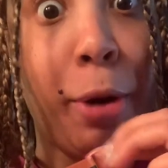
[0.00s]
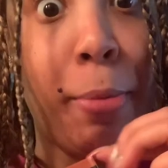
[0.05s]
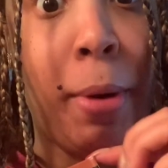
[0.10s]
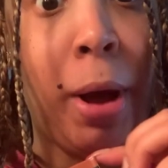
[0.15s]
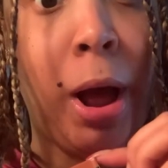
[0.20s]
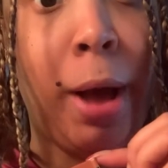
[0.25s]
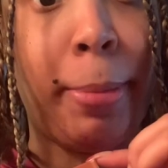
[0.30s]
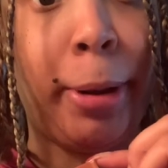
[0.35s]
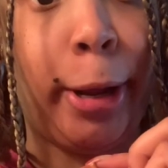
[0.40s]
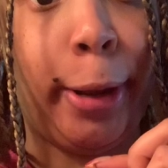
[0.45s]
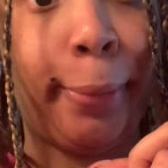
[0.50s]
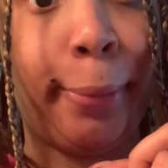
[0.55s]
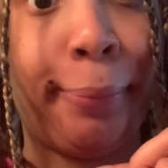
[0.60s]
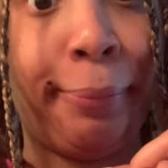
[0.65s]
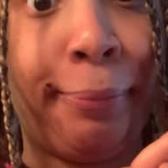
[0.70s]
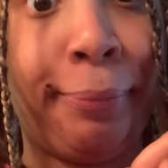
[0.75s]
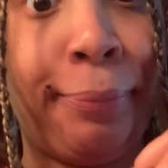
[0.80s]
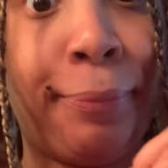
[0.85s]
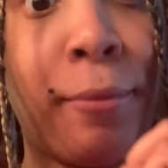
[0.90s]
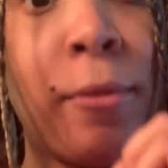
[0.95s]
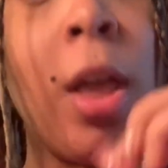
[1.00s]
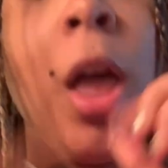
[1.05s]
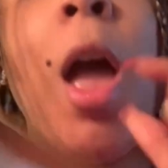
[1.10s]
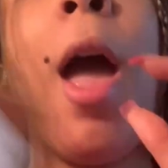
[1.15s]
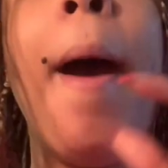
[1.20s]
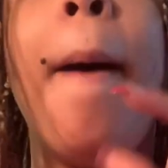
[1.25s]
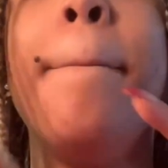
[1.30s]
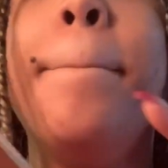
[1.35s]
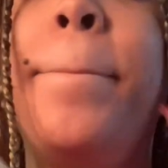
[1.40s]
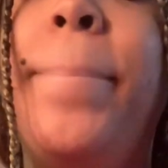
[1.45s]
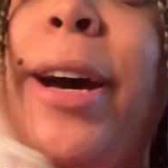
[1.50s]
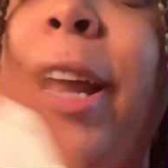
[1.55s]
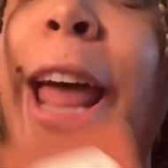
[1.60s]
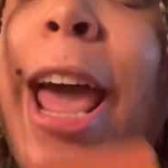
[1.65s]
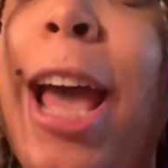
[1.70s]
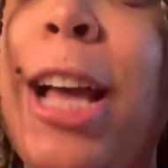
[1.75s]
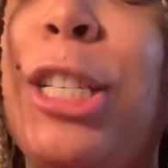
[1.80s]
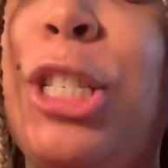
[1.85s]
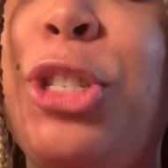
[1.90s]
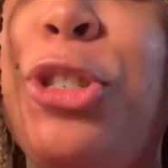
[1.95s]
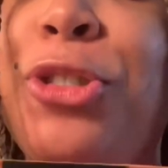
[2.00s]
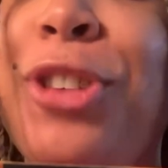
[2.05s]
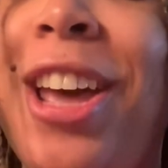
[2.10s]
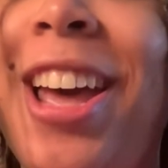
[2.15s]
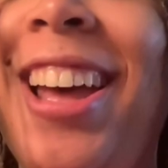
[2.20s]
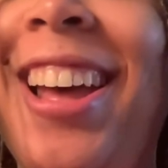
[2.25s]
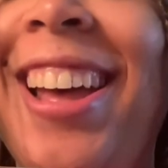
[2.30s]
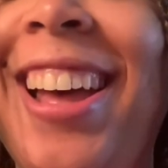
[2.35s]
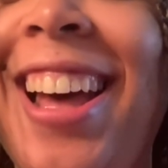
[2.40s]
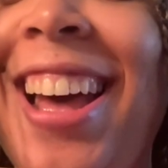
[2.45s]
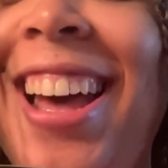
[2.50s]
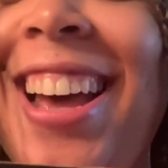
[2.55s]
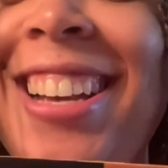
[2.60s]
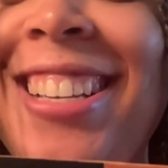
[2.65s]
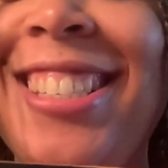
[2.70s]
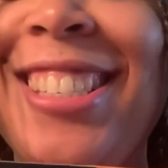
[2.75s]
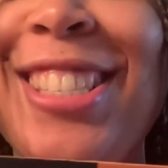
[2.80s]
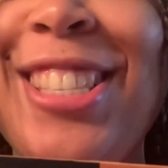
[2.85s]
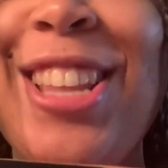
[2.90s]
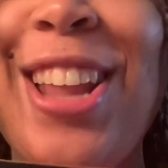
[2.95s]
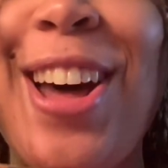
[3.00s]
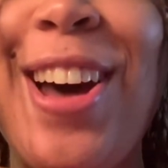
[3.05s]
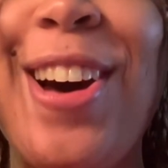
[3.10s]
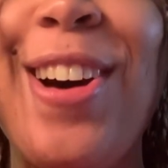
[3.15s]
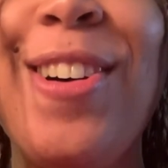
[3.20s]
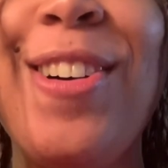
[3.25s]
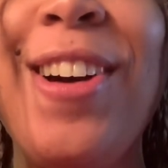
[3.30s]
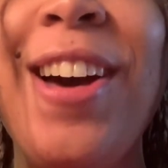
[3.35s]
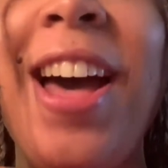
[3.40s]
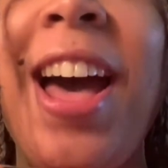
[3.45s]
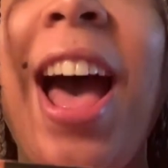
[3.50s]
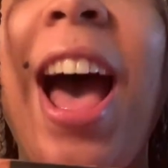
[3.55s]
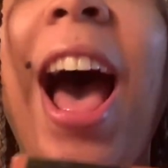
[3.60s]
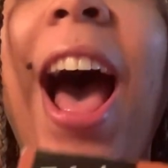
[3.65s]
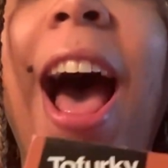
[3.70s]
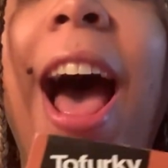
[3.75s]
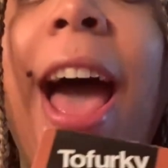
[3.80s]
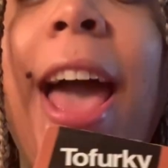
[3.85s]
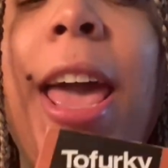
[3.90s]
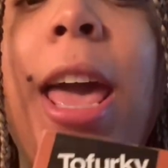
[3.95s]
Your mama. But as you guys know, I